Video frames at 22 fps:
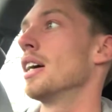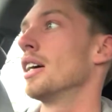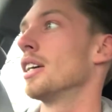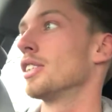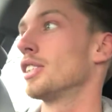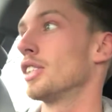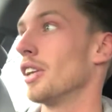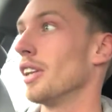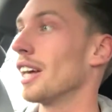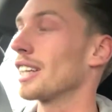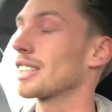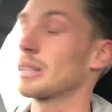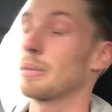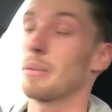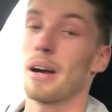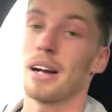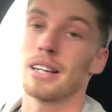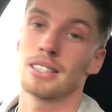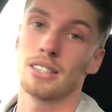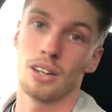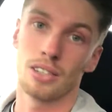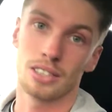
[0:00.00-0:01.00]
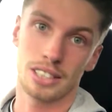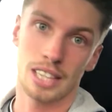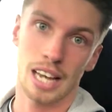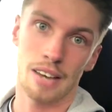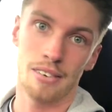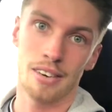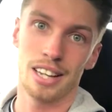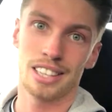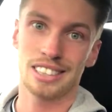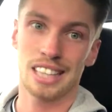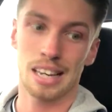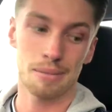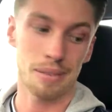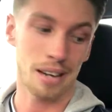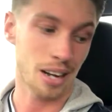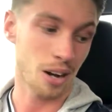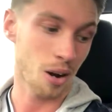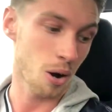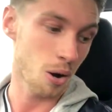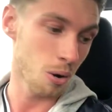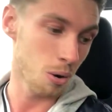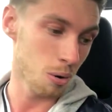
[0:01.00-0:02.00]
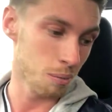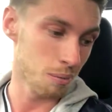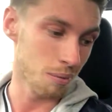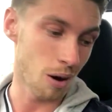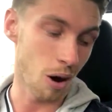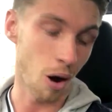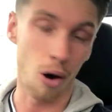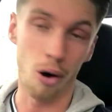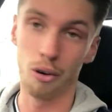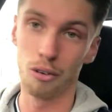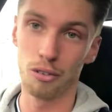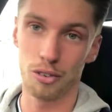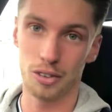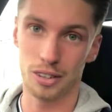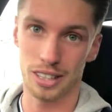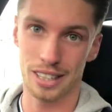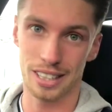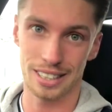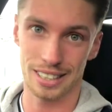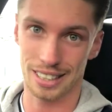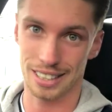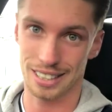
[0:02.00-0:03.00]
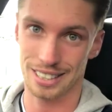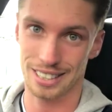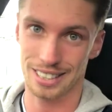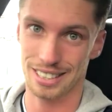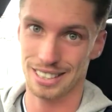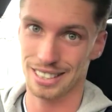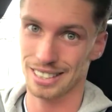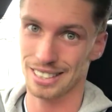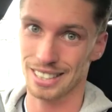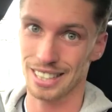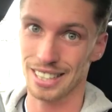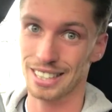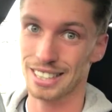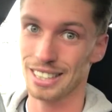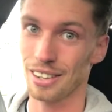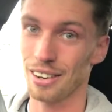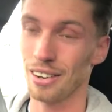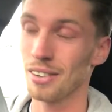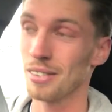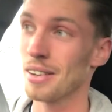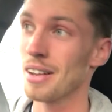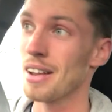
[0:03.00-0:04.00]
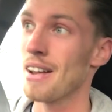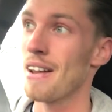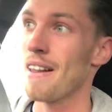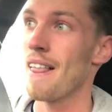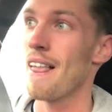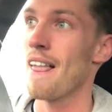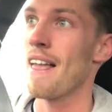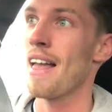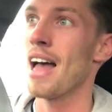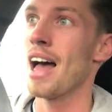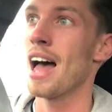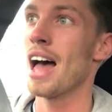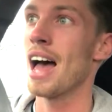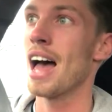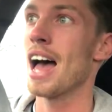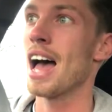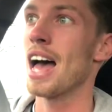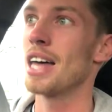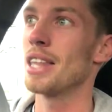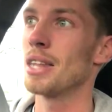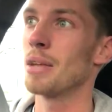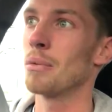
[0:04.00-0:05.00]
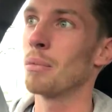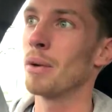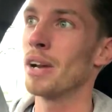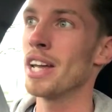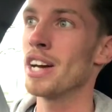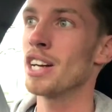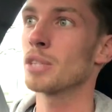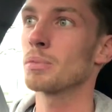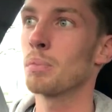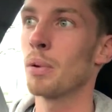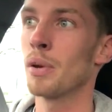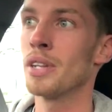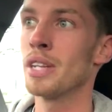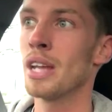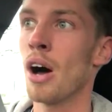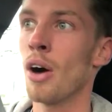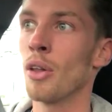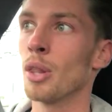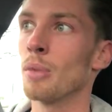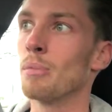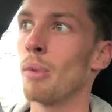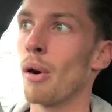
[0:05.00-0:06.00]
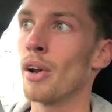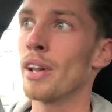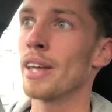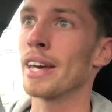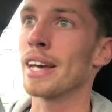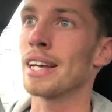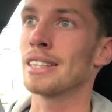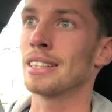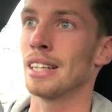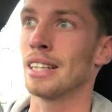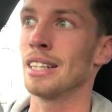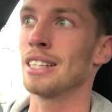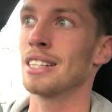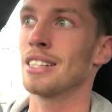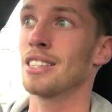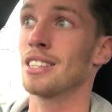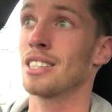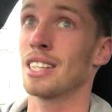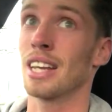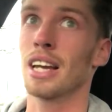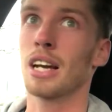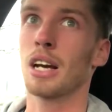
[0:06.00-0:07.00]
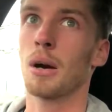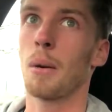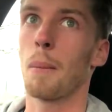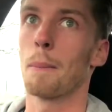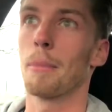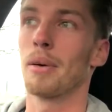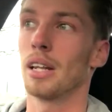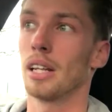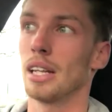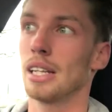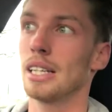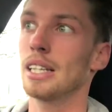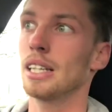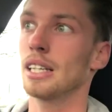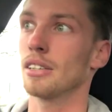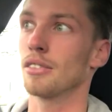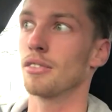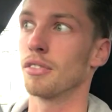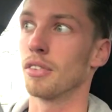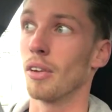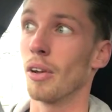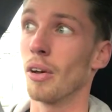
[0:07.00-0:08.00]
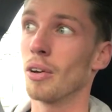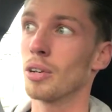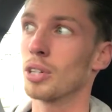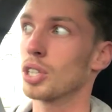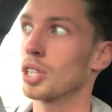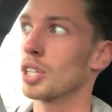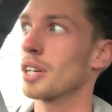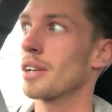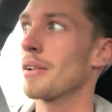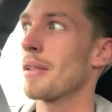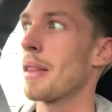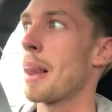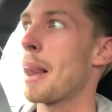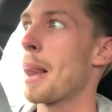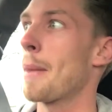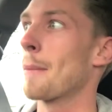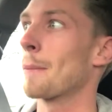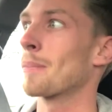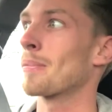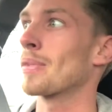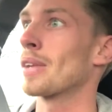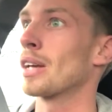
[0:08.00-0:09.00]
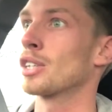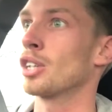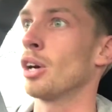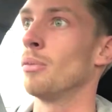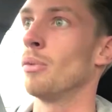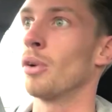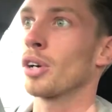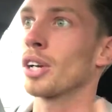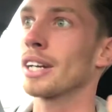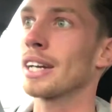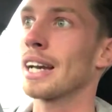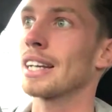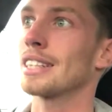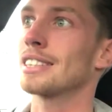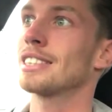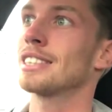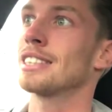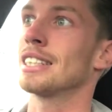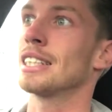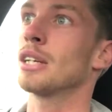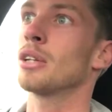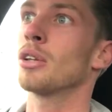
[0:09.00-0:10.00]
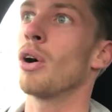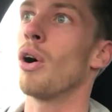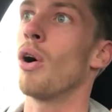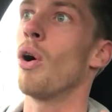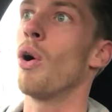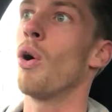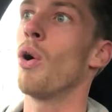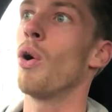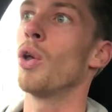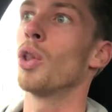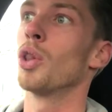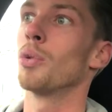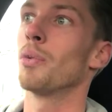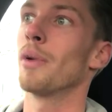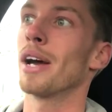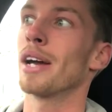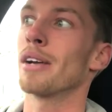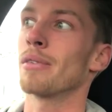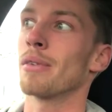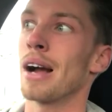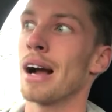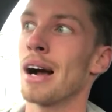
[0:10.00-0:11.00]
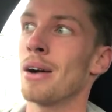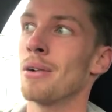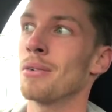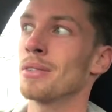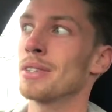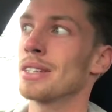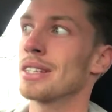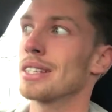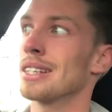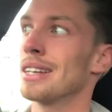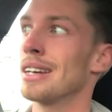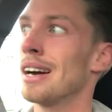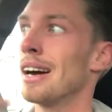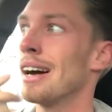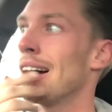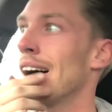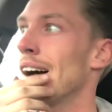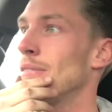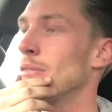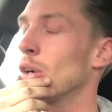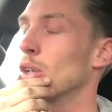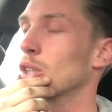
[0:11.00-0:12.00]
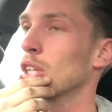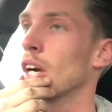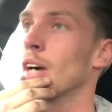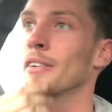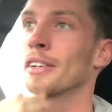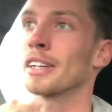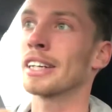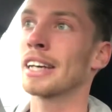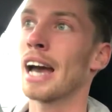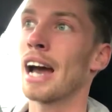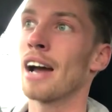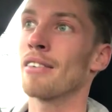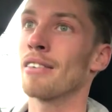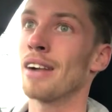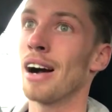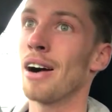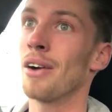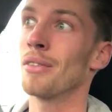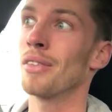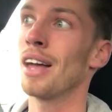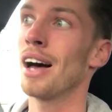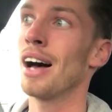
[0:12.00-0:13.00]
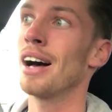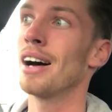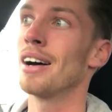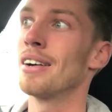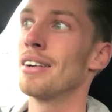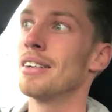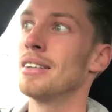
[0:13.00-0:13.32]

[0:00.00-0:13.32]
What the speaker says: So that's the price altogether. Let's get back home. Hopefully this sticks it on. When I was putting it on the bonnet, it didn't sit completely flush. So I'm not going to get a seal all the way around. I'm not sure I'm going to get around that.